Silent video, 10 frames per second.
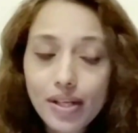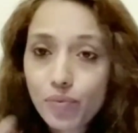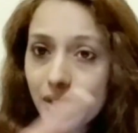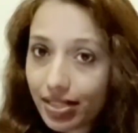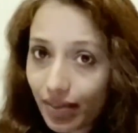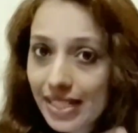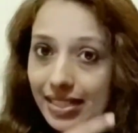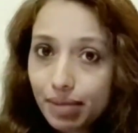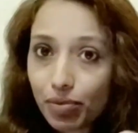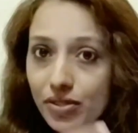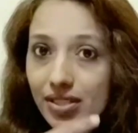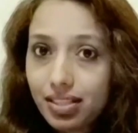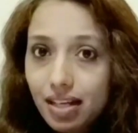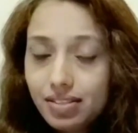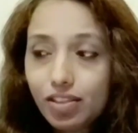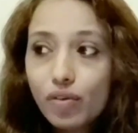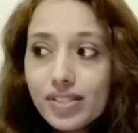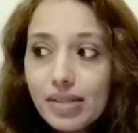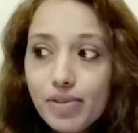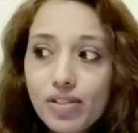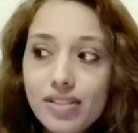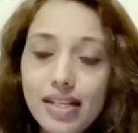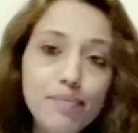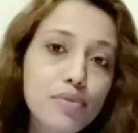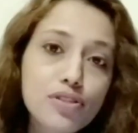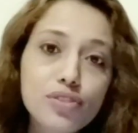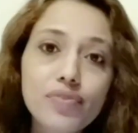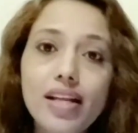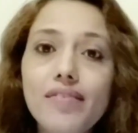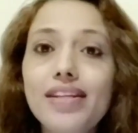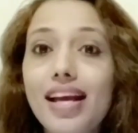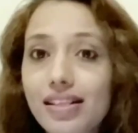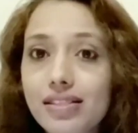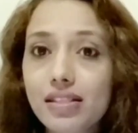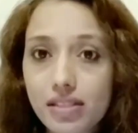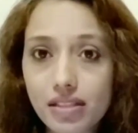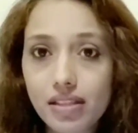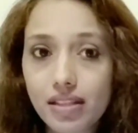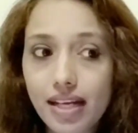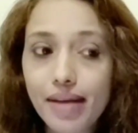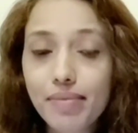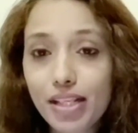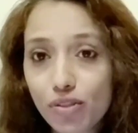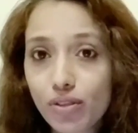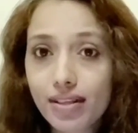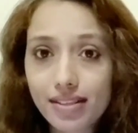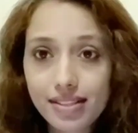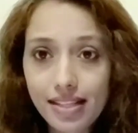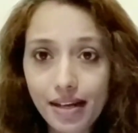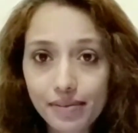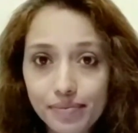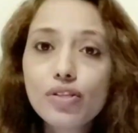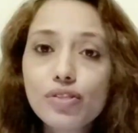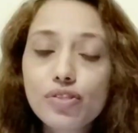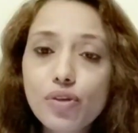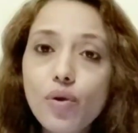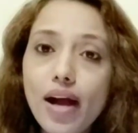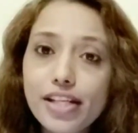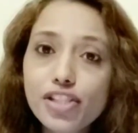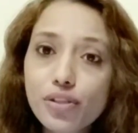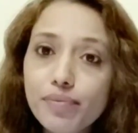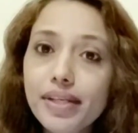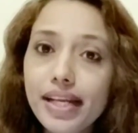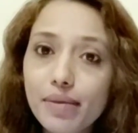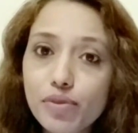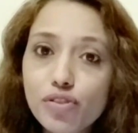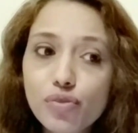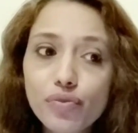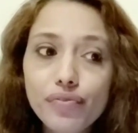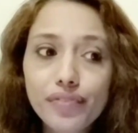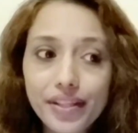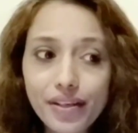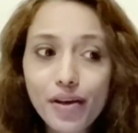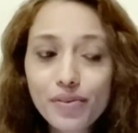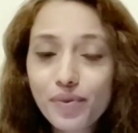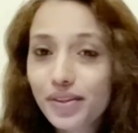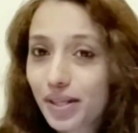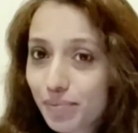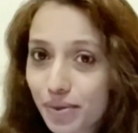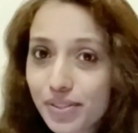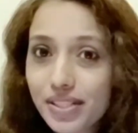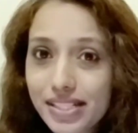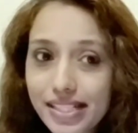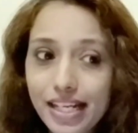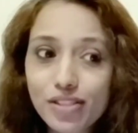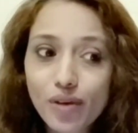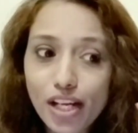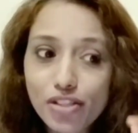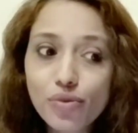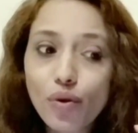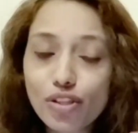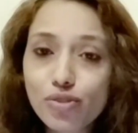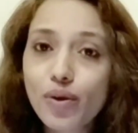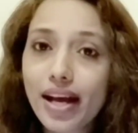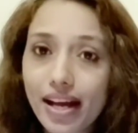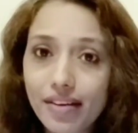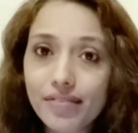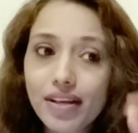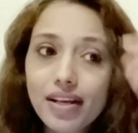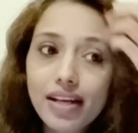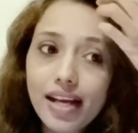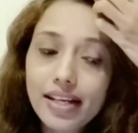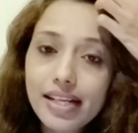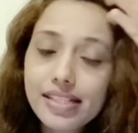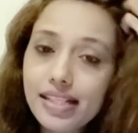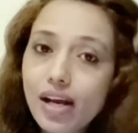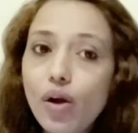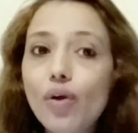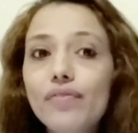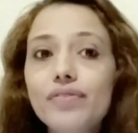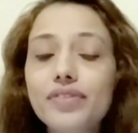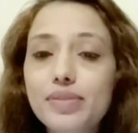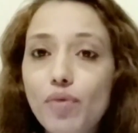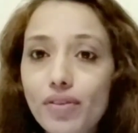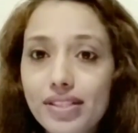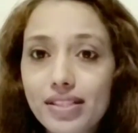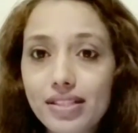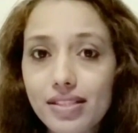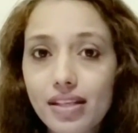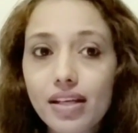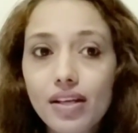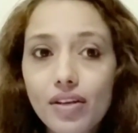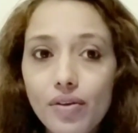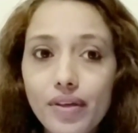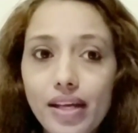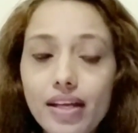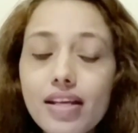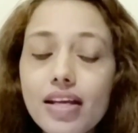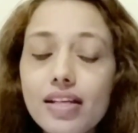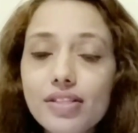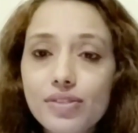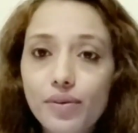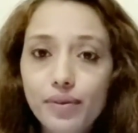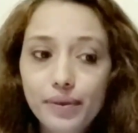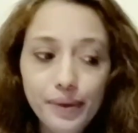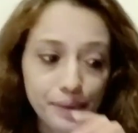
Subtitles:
that when that person is answering, obviously because that person will have an accent, I might not understand. So I should be able to figure out what that person is saying. So I should also have an idea of the responses. Okay, so